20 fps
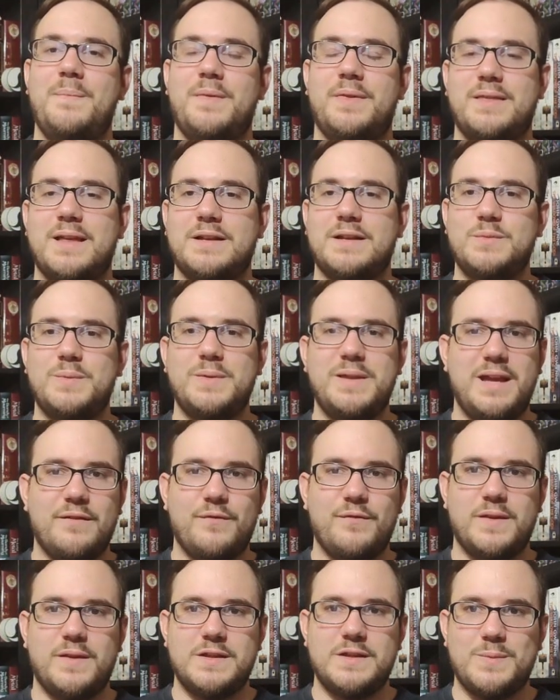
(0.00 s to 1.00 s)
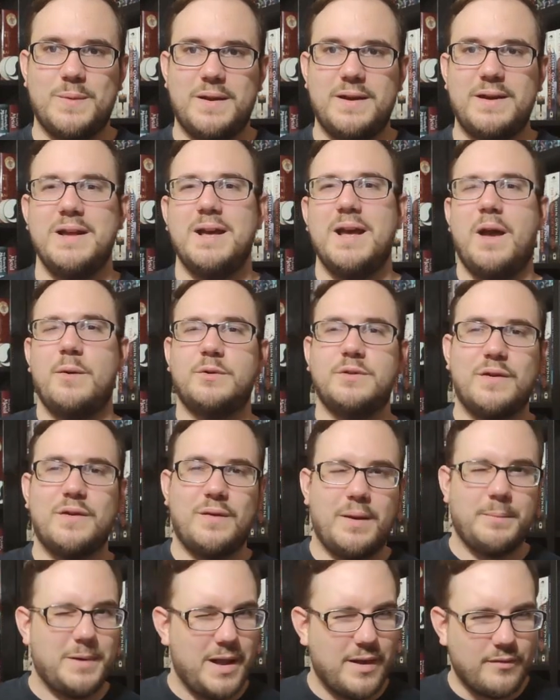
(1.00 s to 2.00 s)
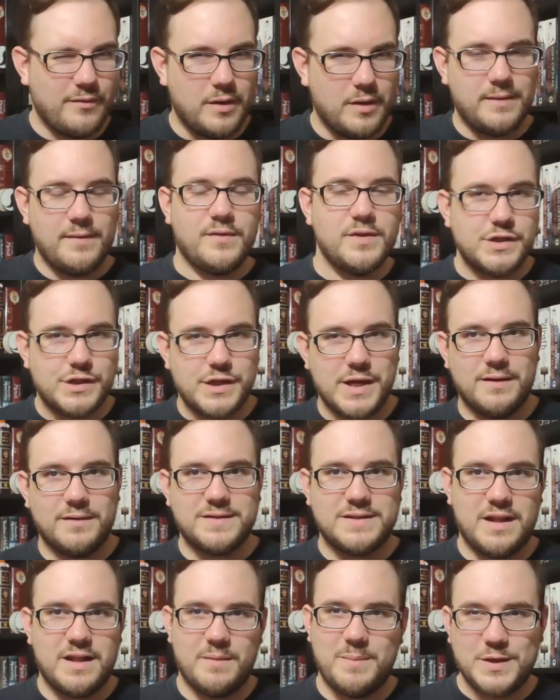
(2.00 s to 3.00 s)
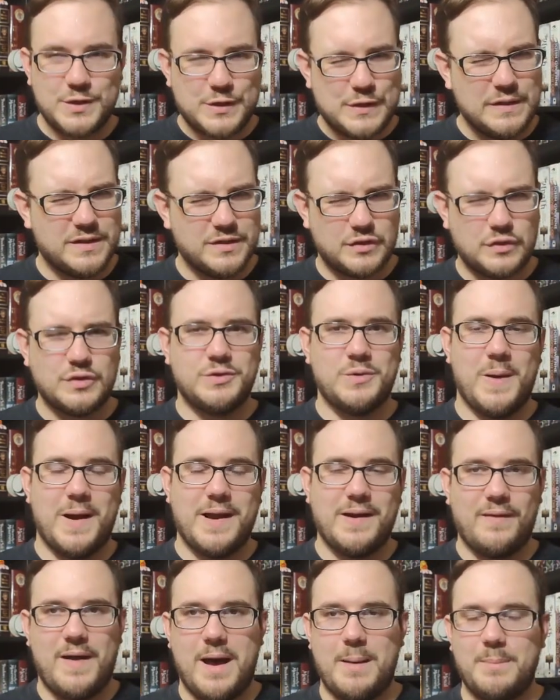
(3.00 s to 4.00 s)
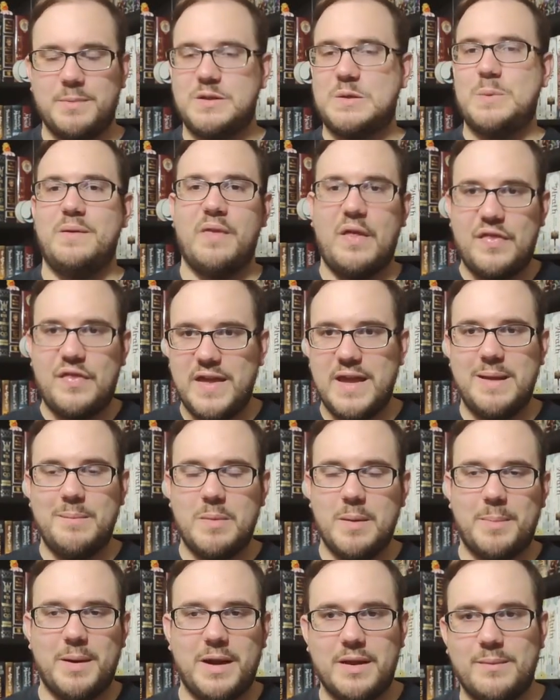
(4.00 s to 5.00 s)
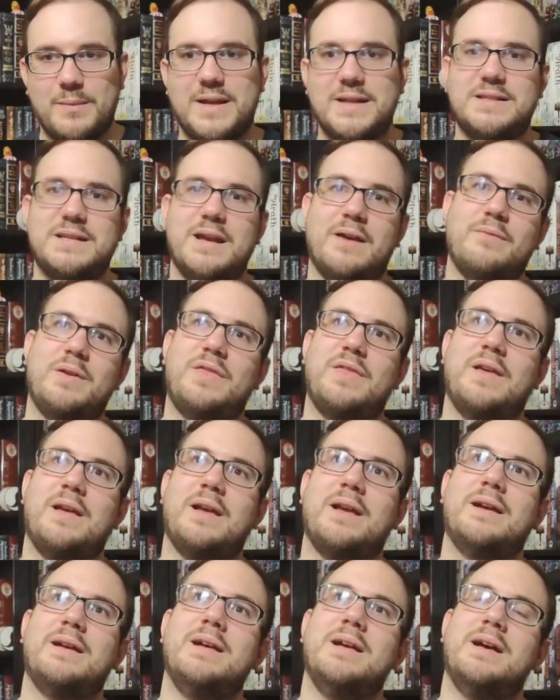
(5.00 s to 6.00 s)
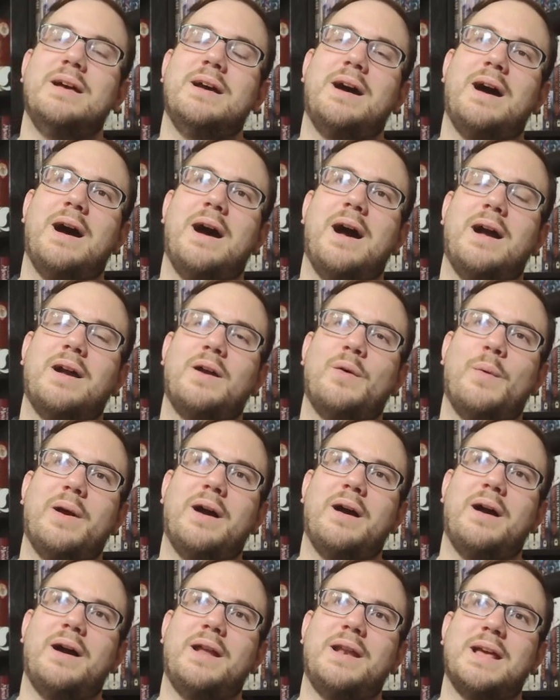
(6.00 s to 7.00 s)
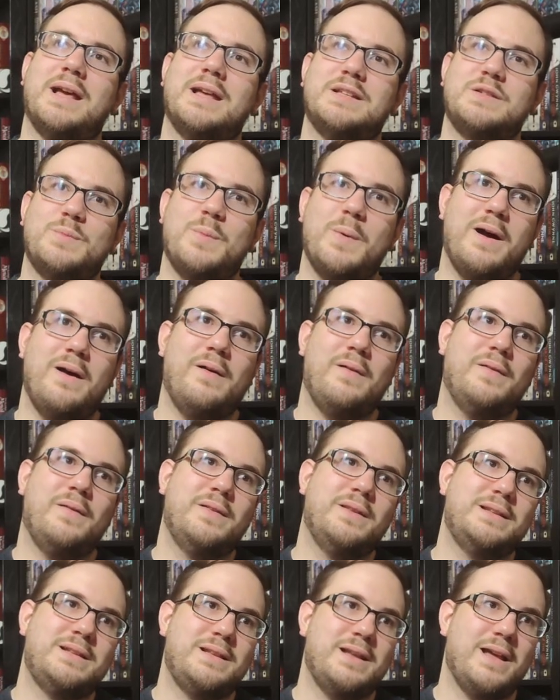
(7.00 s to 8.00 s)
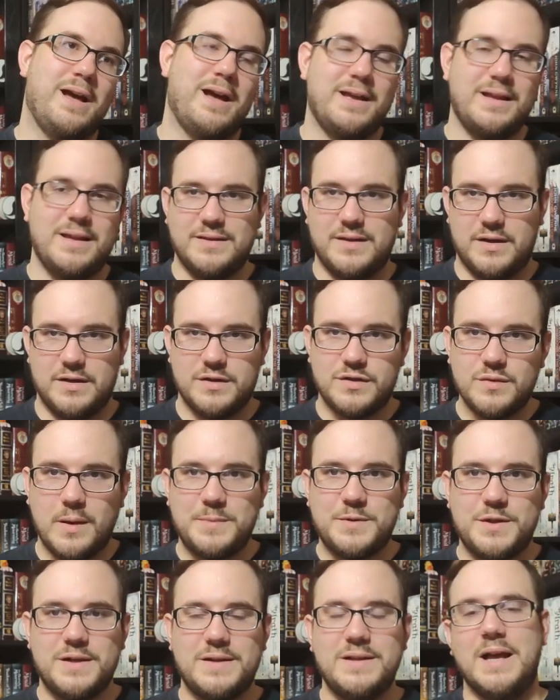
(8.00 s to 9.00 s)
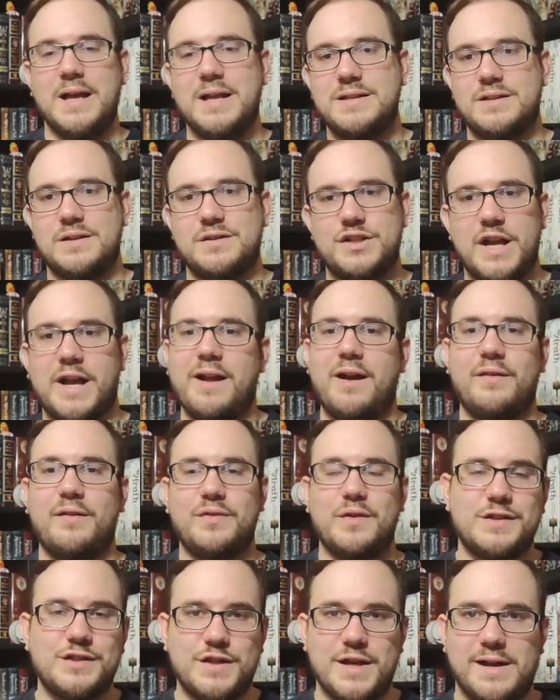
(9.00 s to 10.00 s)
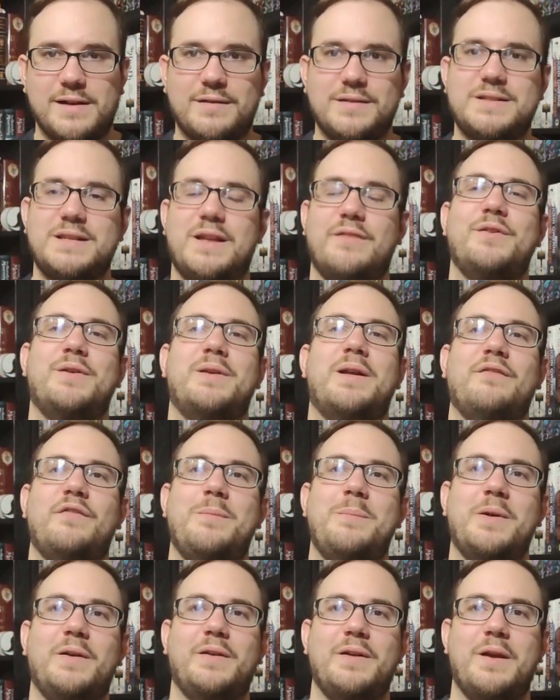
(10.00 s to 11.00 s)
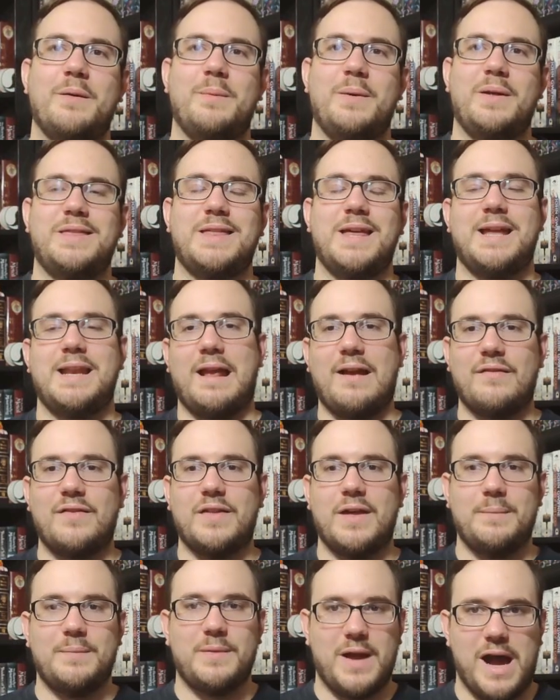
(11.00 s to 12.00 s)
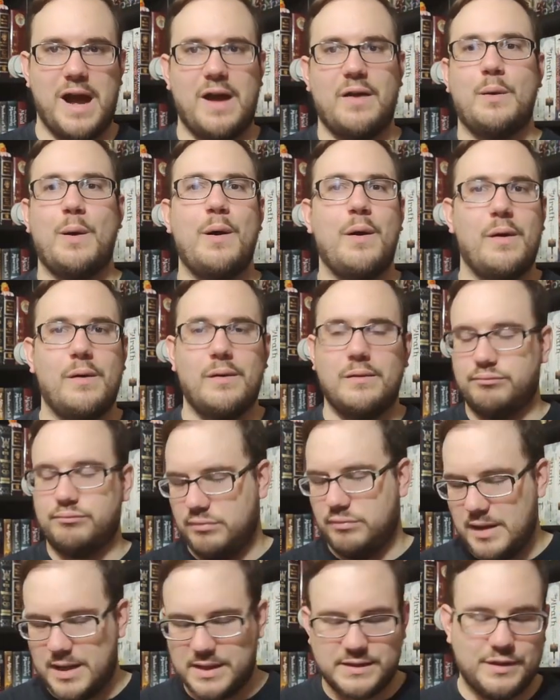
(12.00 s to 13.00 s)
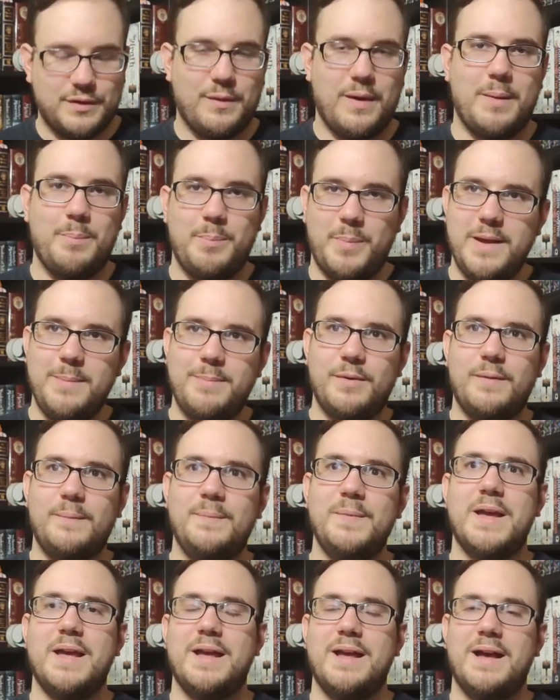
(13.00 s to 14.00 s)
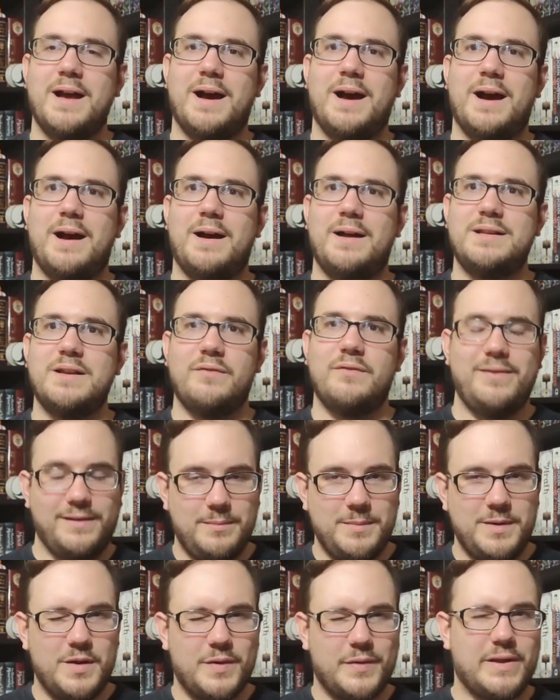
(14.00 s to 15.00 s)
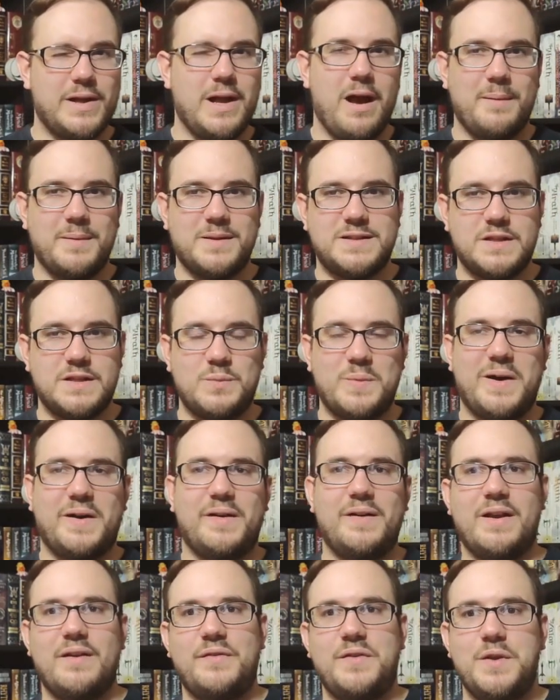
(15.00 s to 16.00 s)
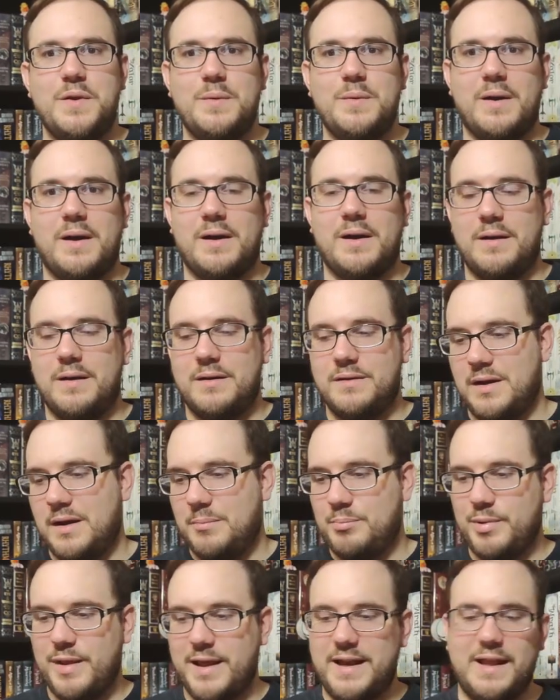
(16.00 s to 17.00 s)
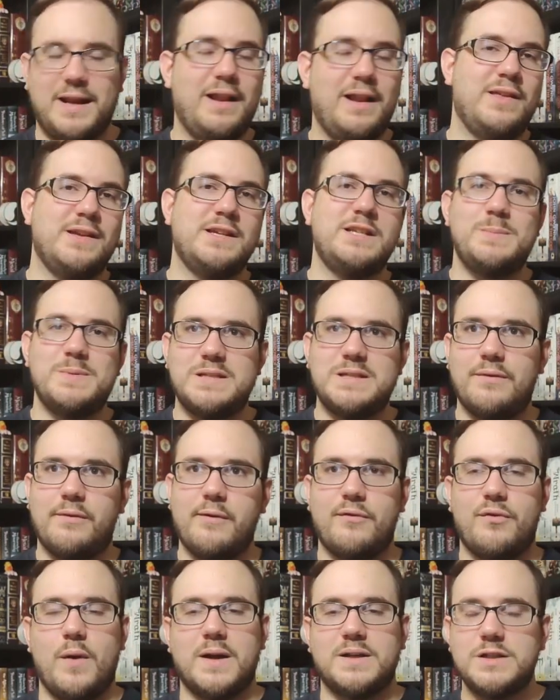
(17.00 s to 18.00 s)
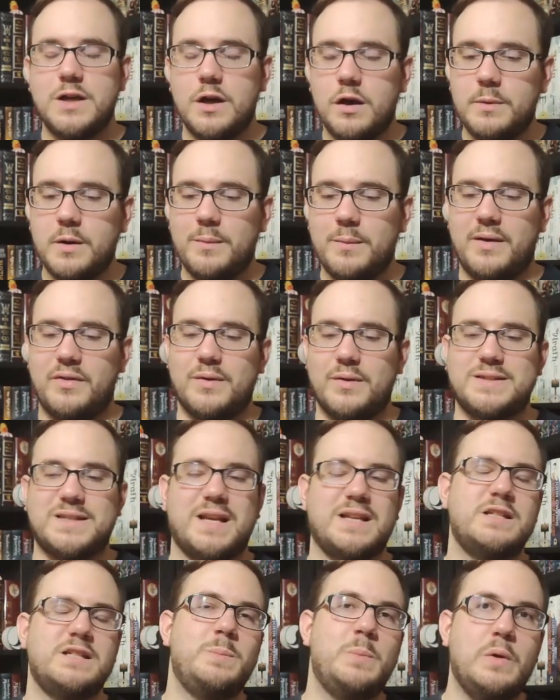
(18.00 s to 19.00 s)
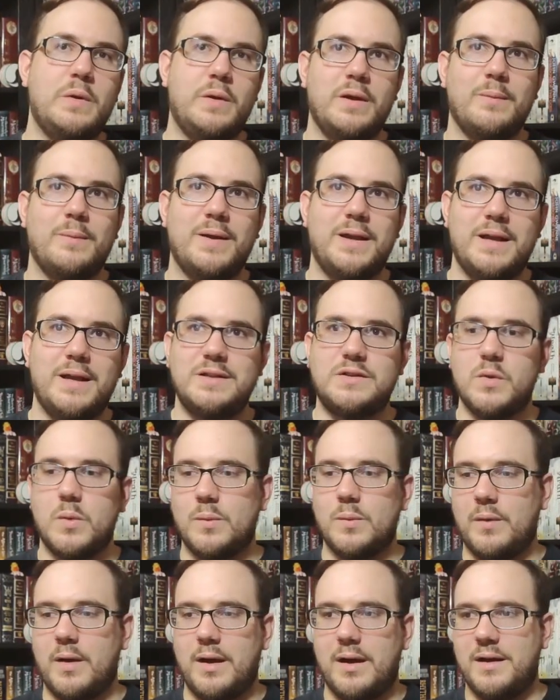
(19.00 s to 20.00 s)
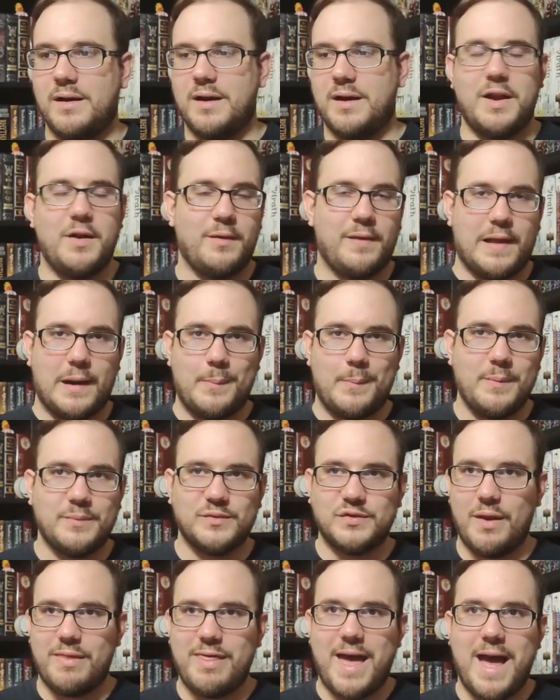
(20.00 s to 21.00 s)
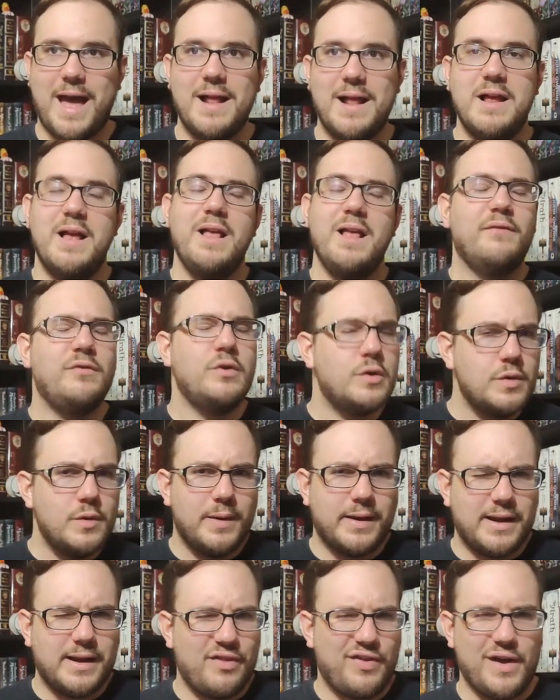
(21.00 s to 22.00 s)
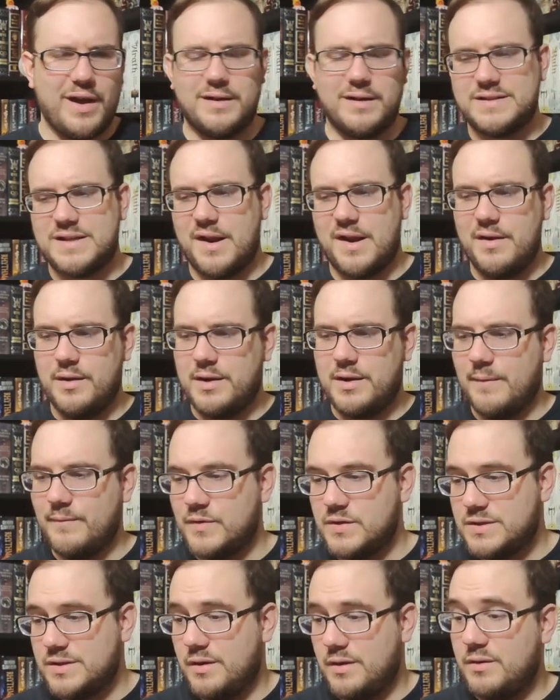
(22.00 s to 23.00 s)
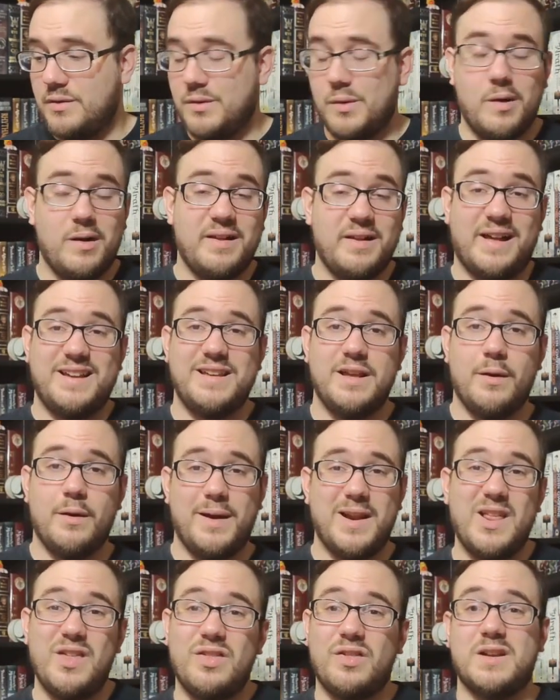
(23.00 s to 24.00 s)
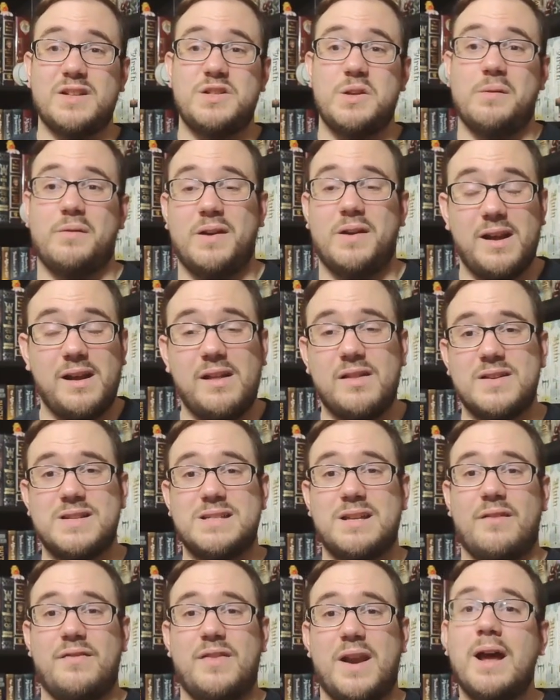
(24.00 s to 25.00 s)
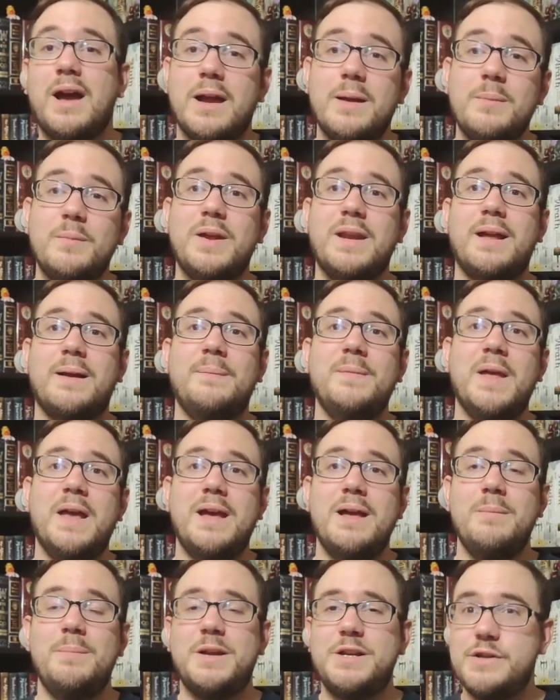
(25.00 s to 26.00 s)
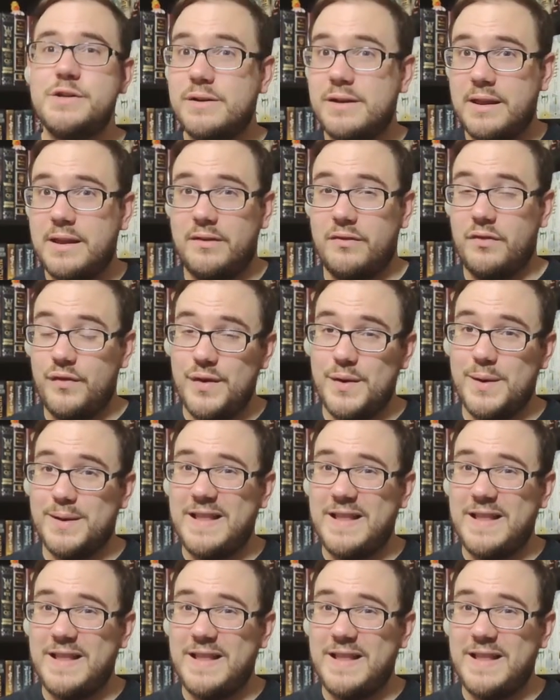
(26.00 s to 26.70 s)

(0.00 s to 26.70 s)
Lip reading: That's really it for this one. I will note I'm going to have all of the channels that I mentioned because there's quite a lot between the theme, the buddy reads, everything going on as well in the description. So check out those channels if you're not familiar with any of them. All lots of great people. Definitely let me know in the comments as well if you are planning anything specific for October, whether it's like spooky reads. I know a lot of people do that. If you're doing anything outside of your comfort zone or you know any thoughts you have on any of the stuff that I'm reading, make sure to give the video a